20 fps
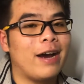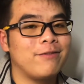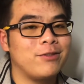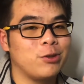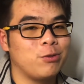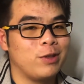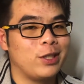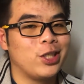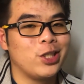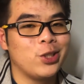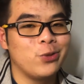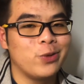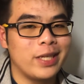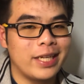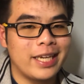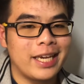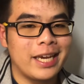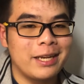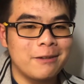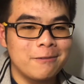have to redo it
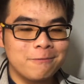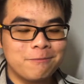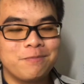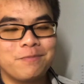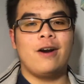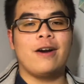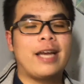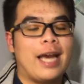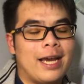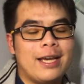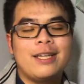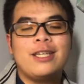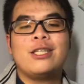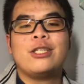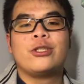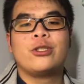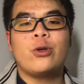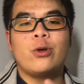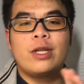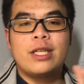again. Okay,
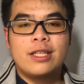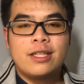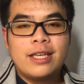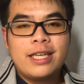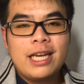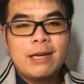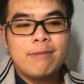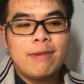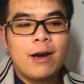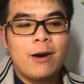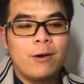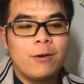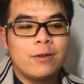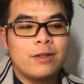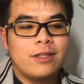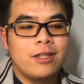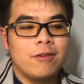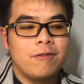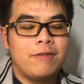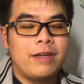so the thing
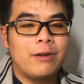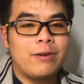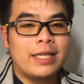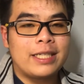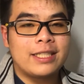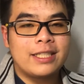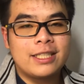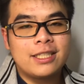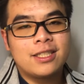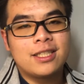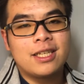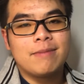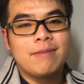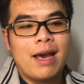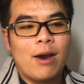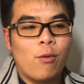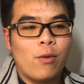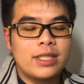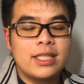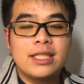about the failing system
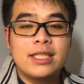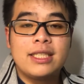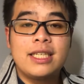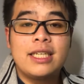at Western